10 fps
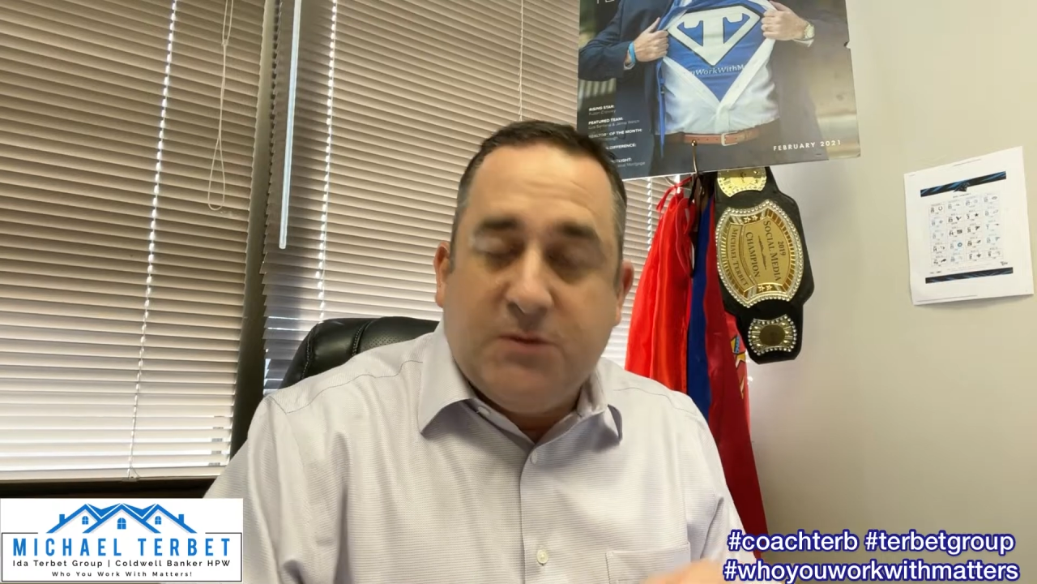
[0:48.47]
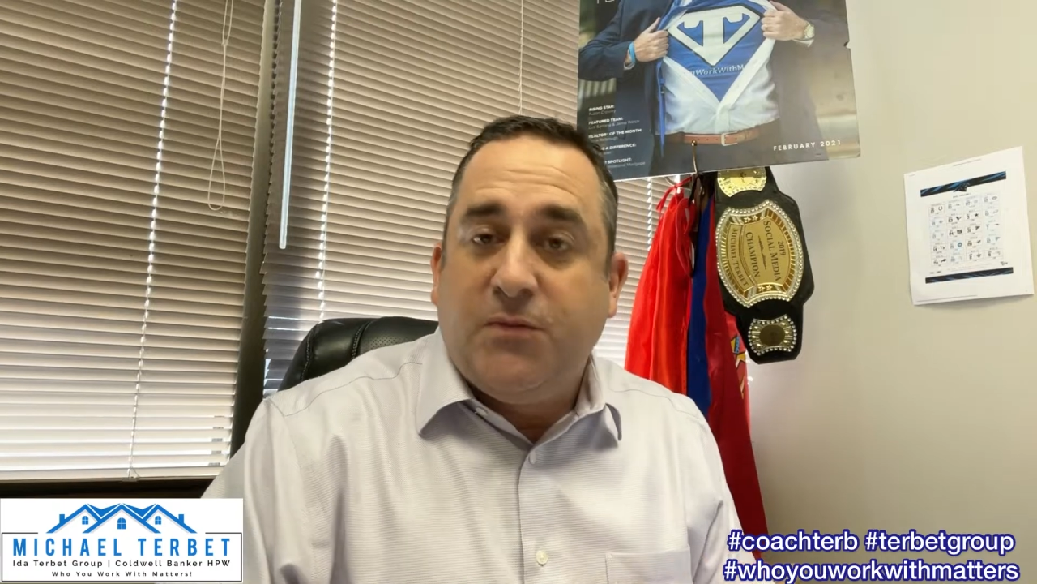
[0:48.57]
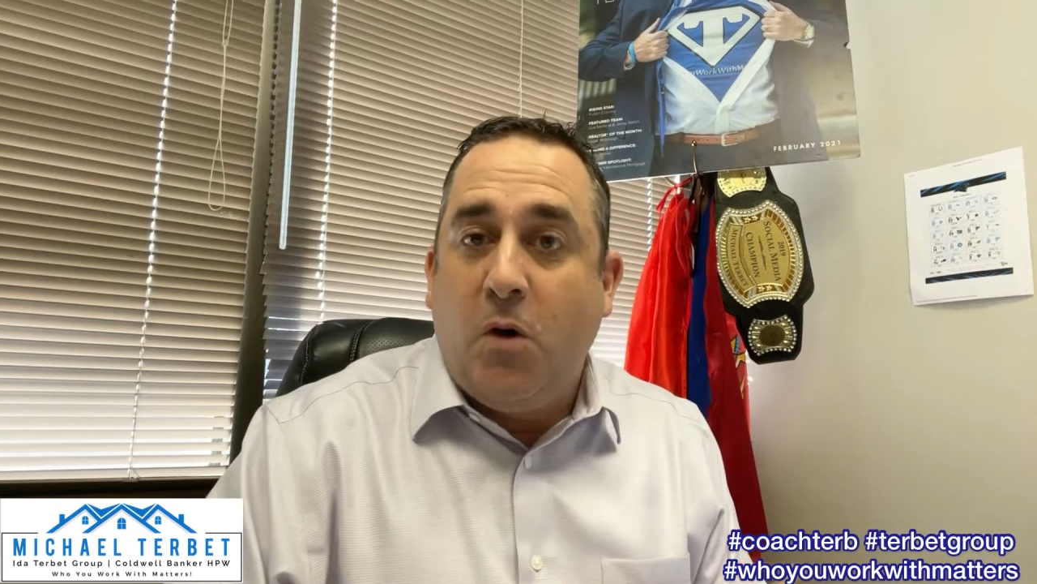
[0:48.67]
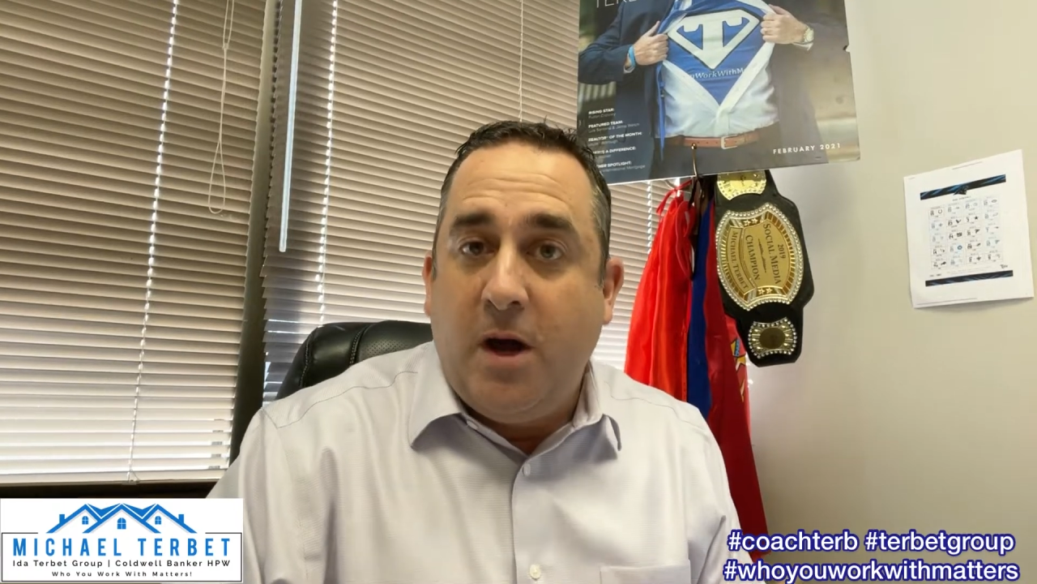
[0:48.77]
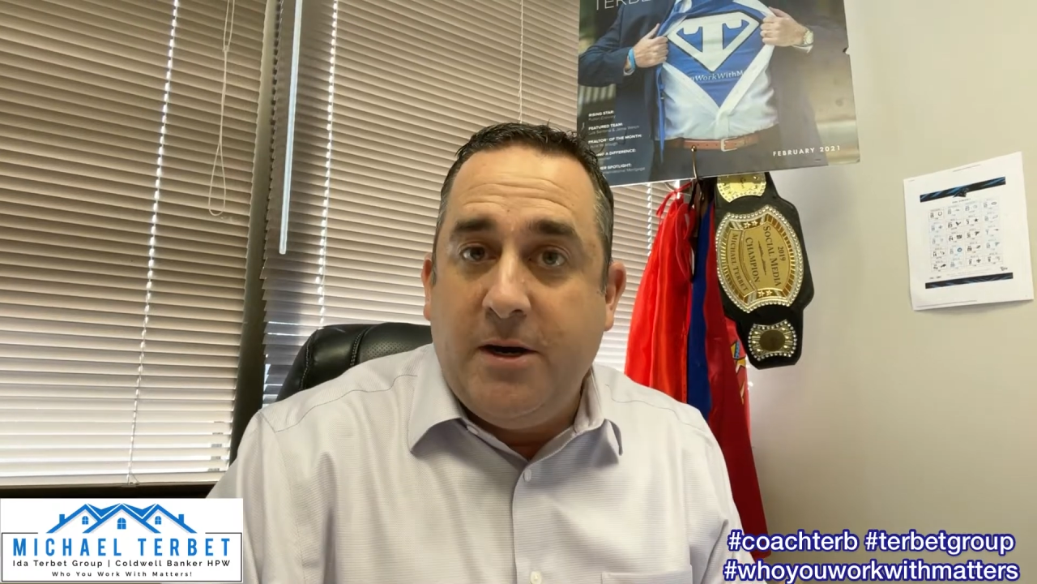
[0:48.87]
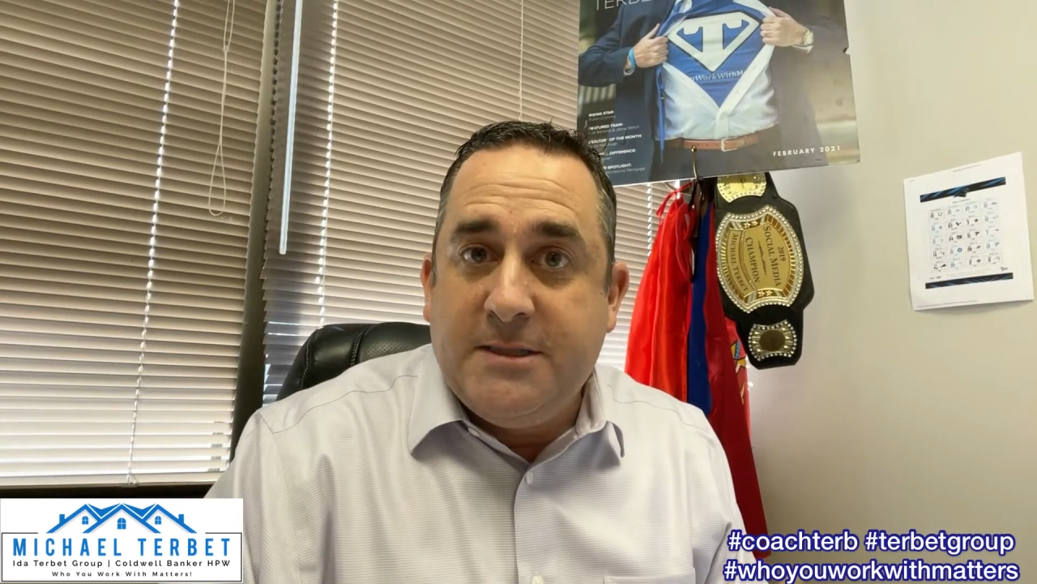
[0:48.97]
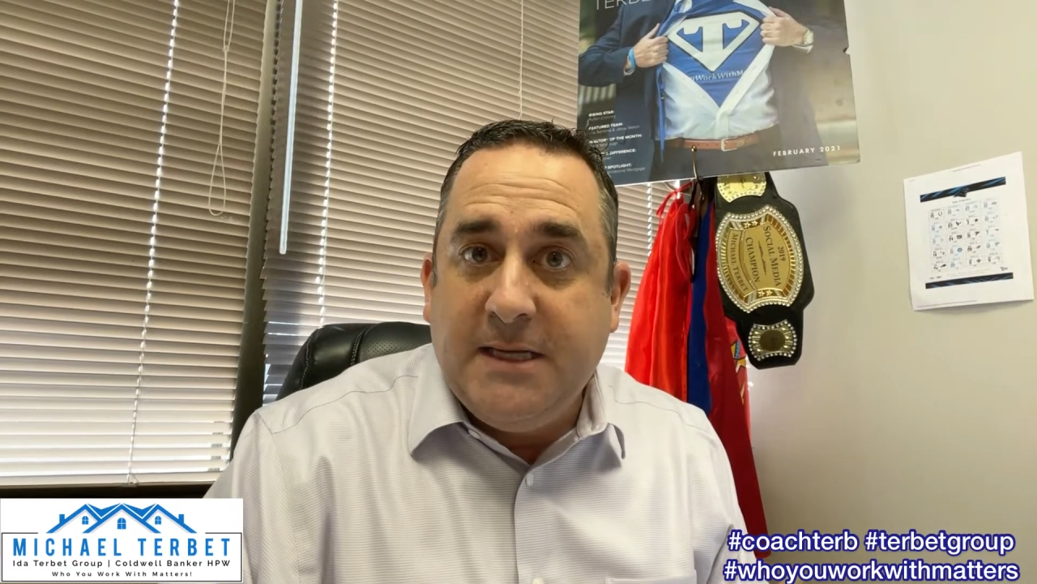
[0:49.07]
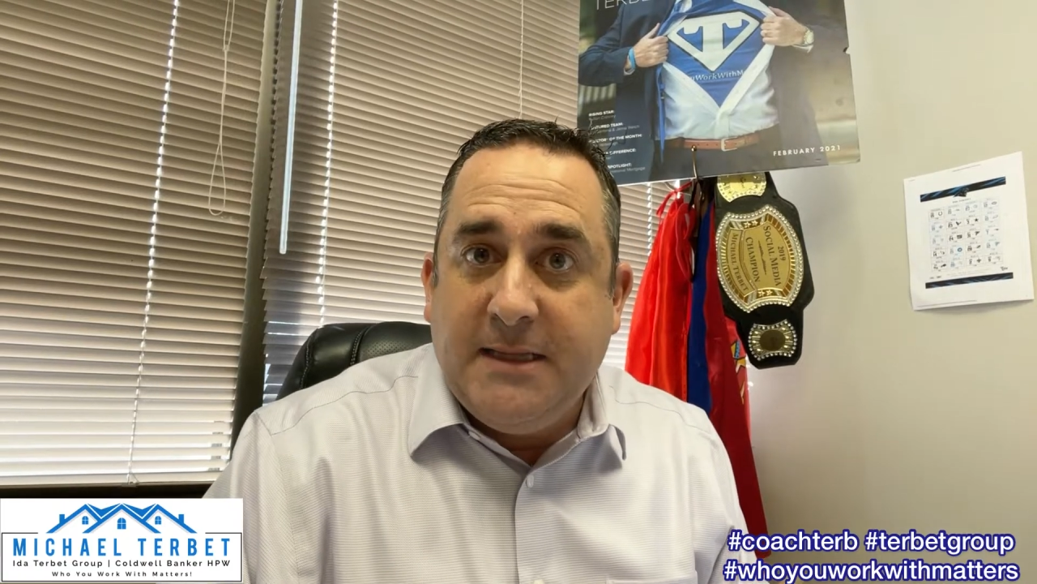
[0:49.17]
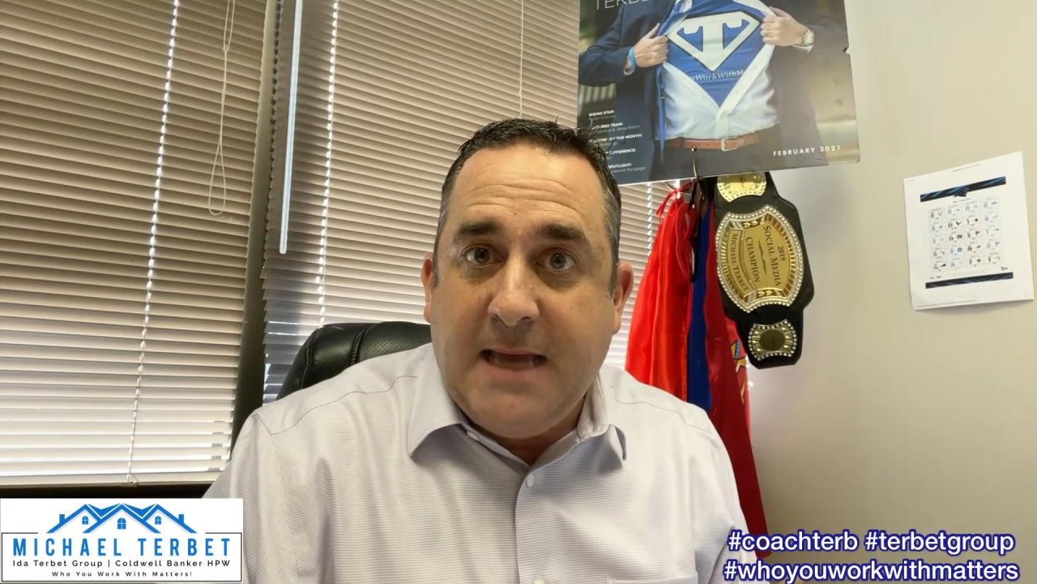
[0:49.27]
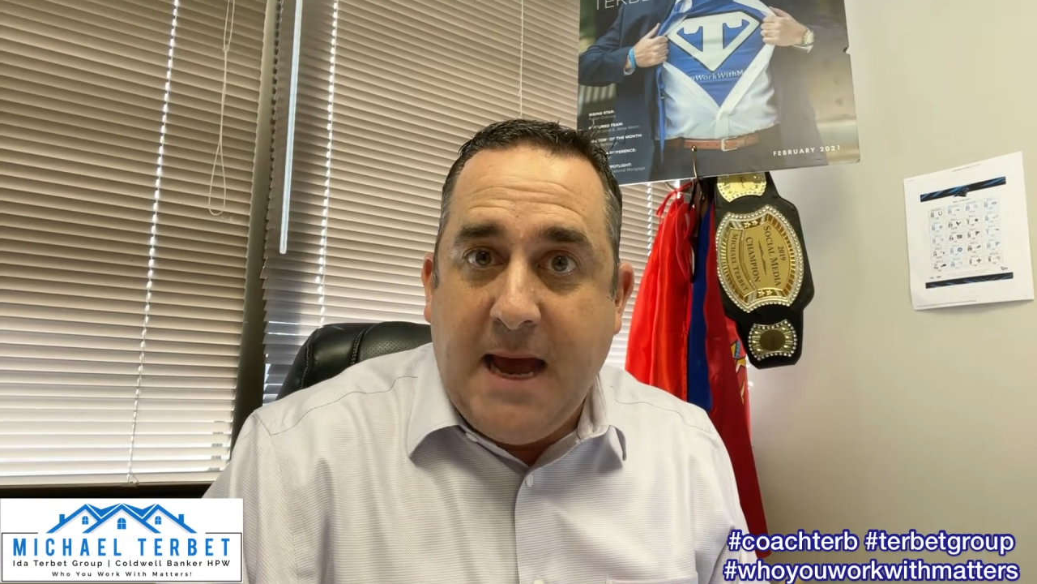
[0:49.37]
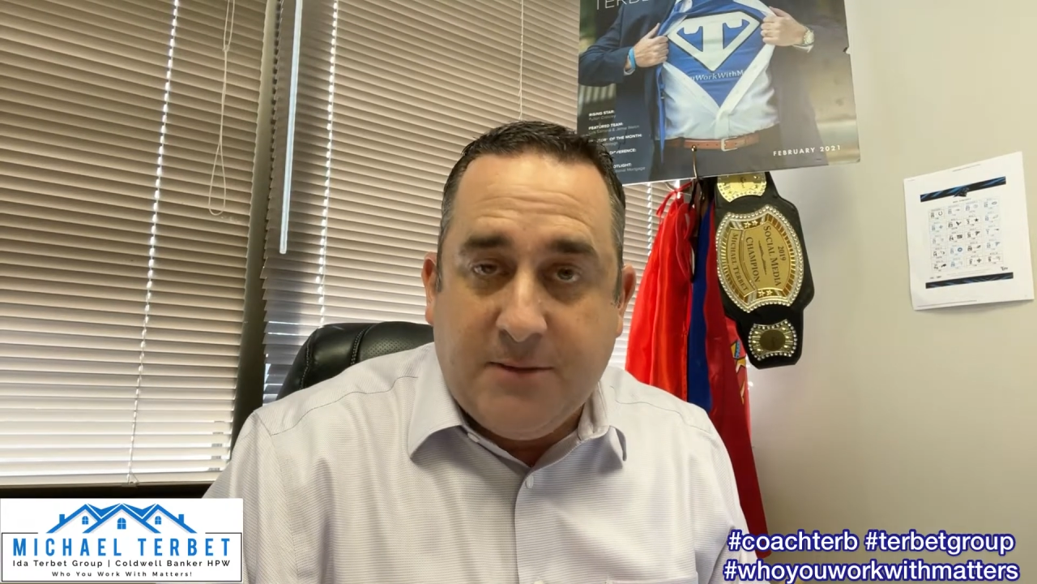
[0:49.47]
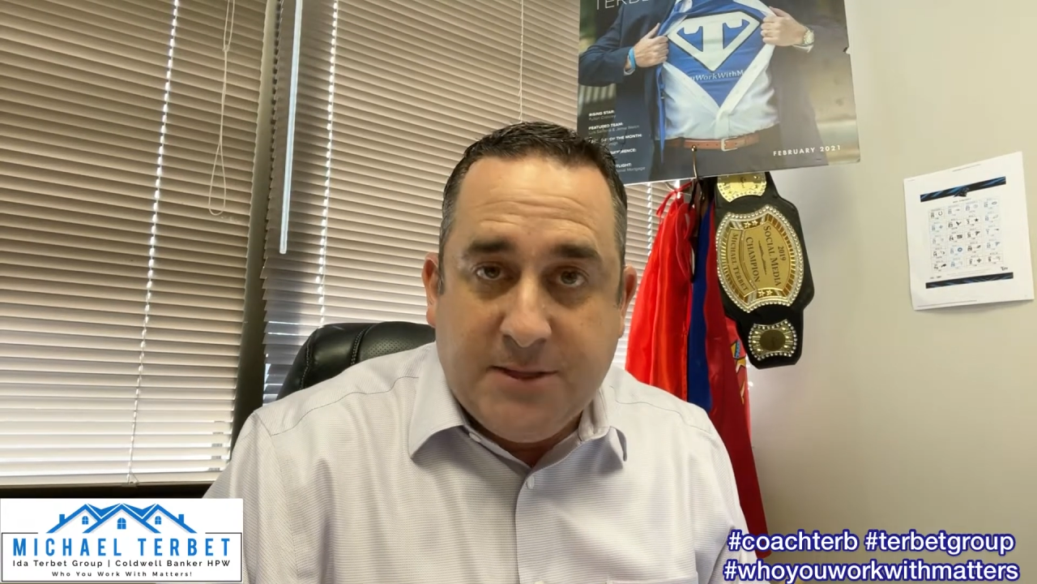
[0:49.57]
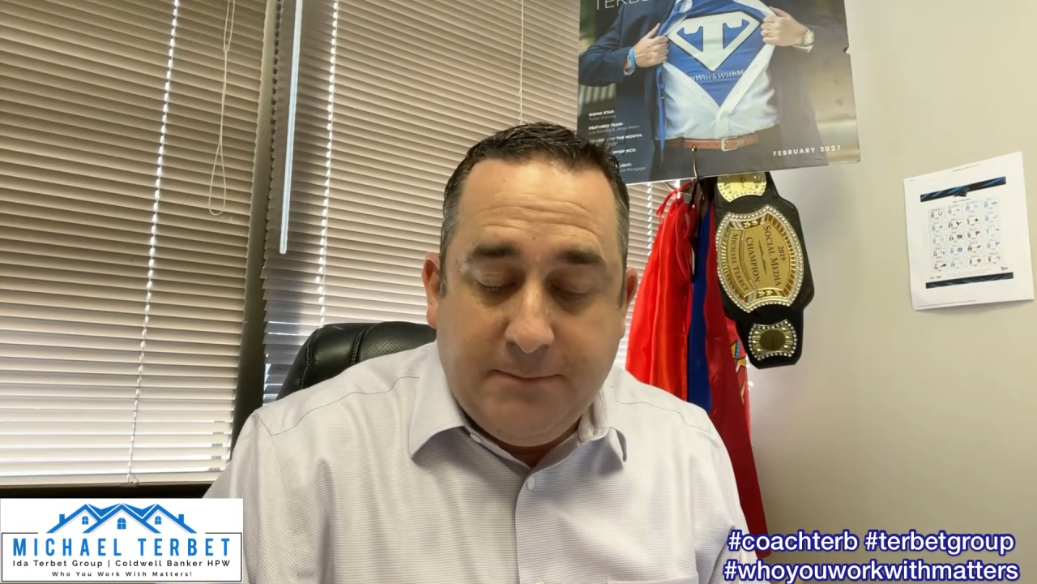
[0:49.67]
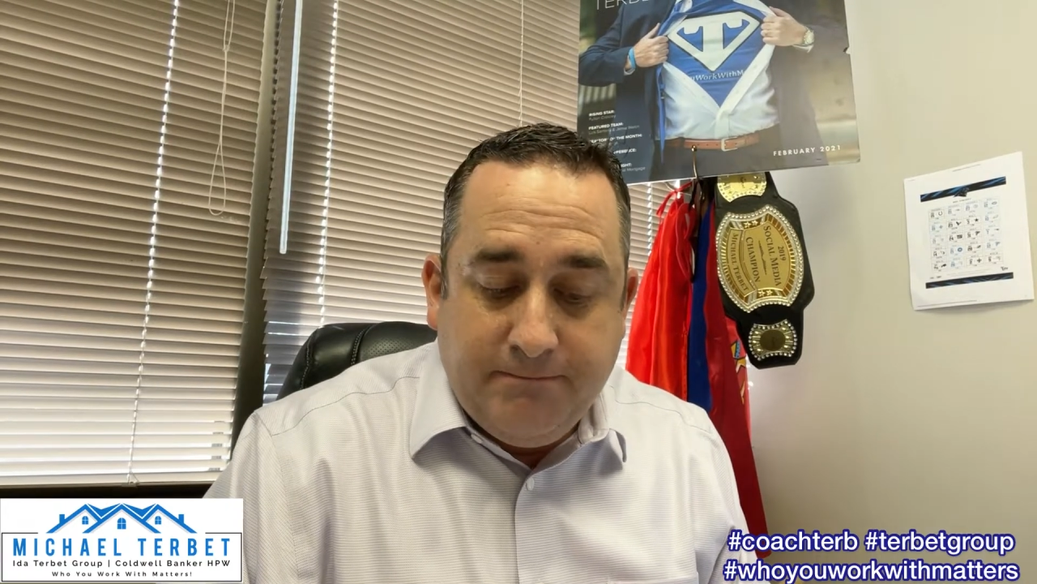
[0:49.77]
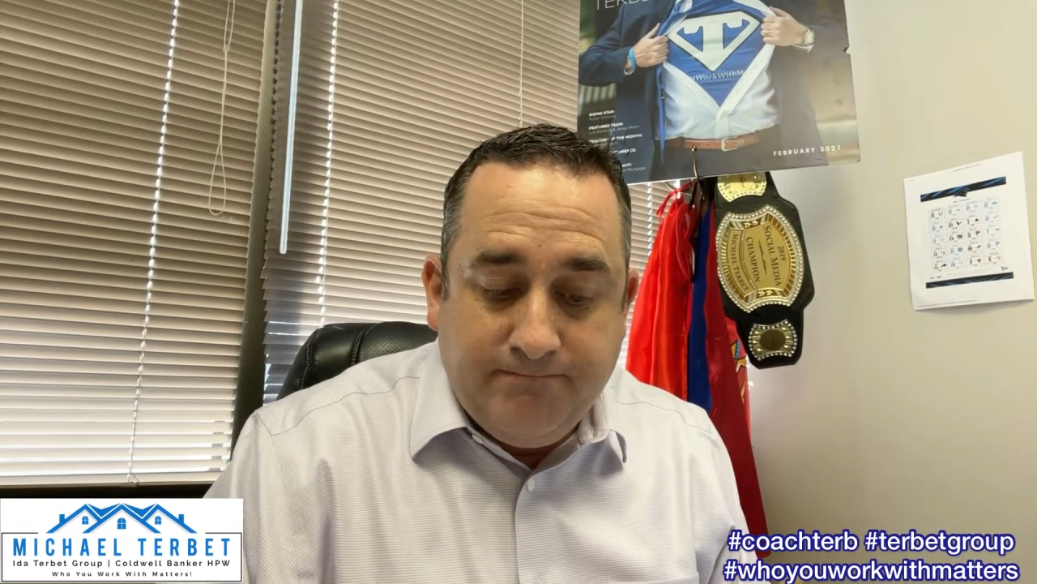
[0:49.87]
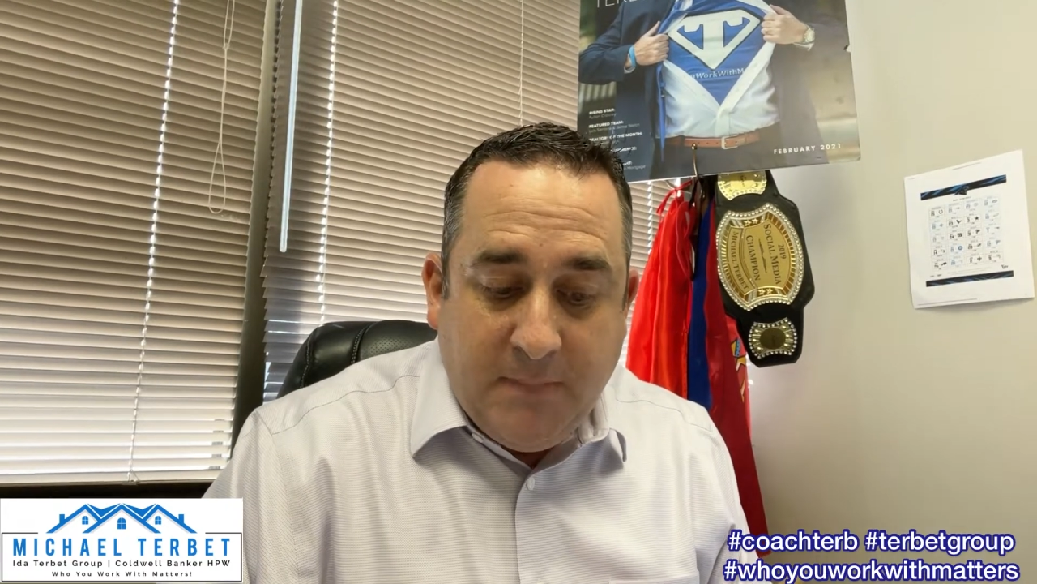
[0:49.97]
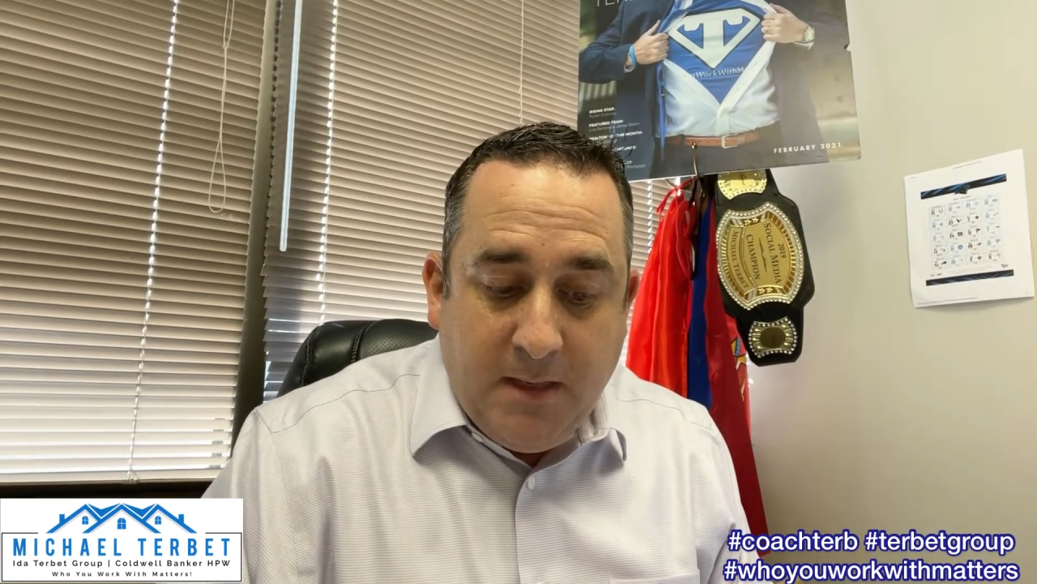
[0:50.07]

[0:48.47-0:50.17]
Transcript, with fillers: was 410000